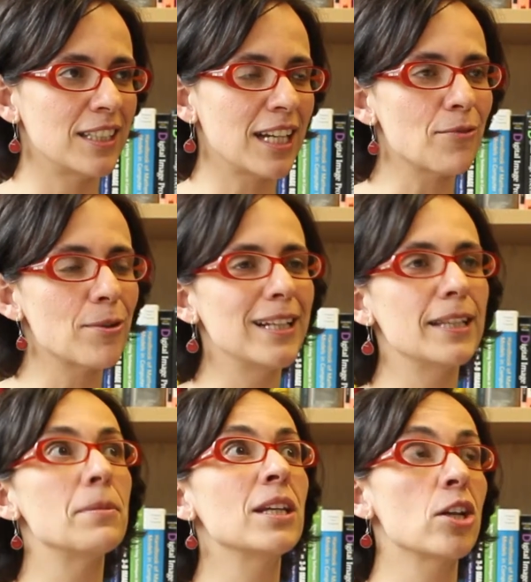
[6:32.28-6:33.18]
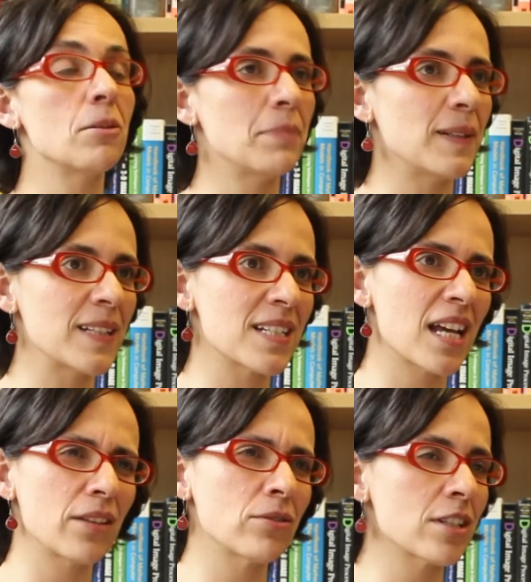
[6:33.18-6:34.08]
than really the big
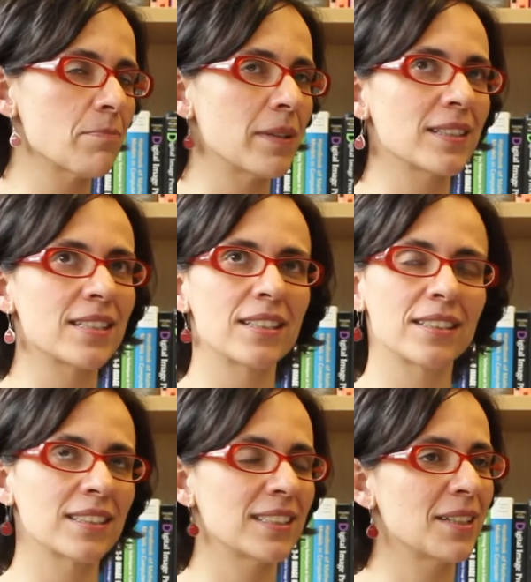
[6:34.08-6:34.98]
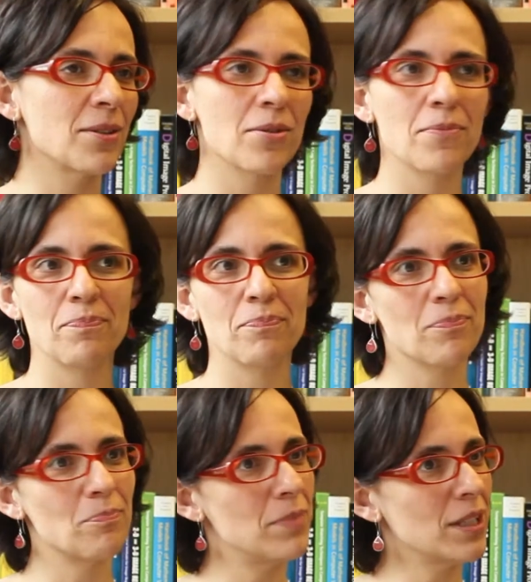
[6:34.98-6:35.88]
companies. I don't expect
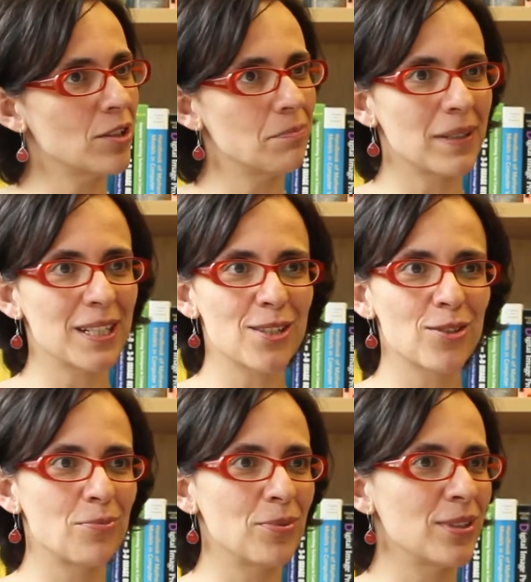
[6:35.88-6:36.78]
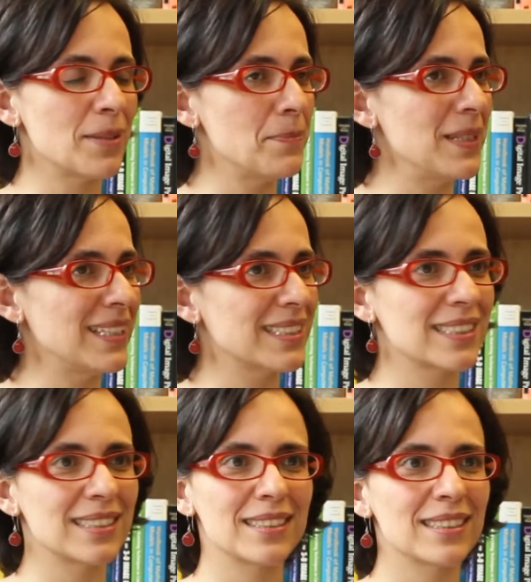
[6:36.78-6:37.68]
big companies to put a big
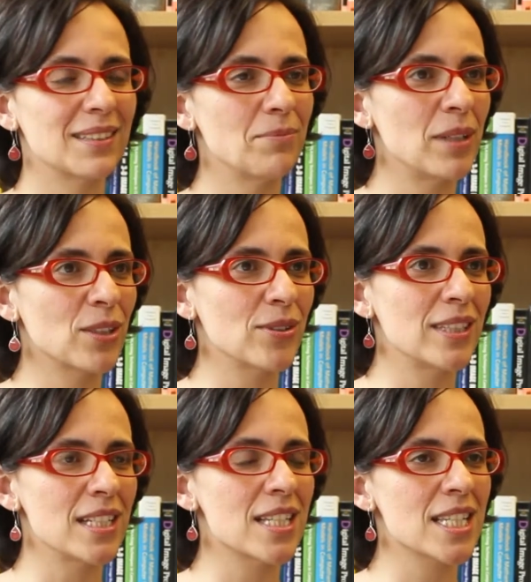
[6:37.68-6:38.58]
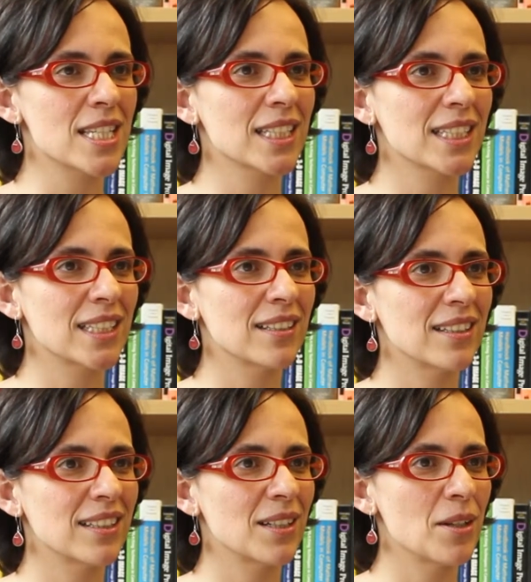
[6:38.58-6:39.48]
bet on this,
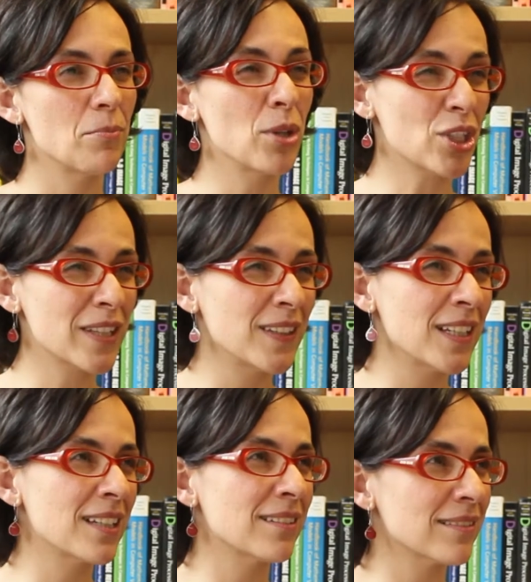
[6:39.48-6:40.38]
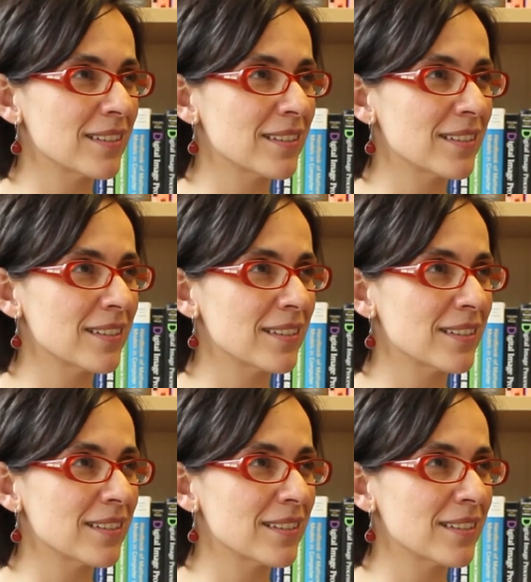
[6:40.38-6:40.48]
because I think